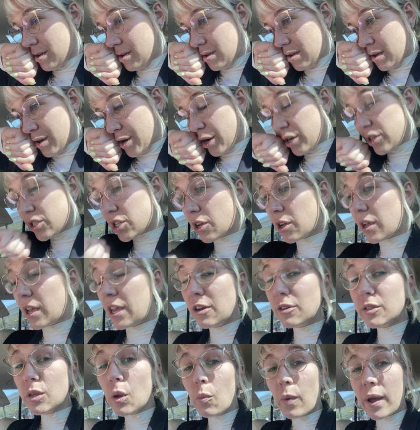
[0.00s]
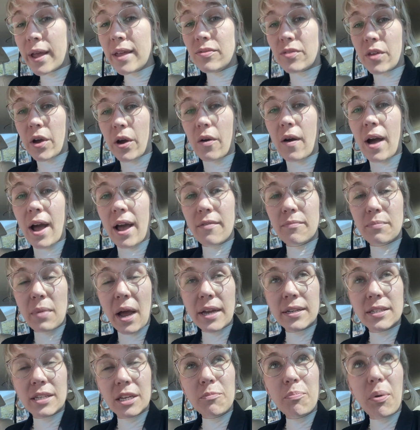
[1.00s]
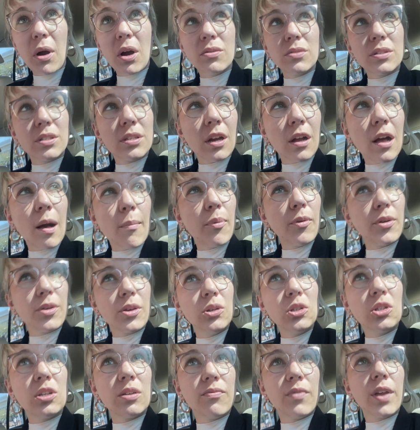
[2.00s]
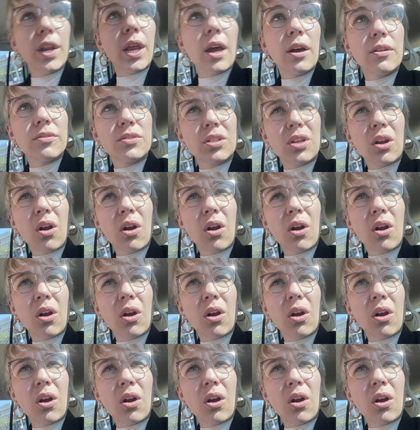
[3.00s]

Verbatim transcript: Here's a, here's a win though. I, I did post a couple YouTube videos.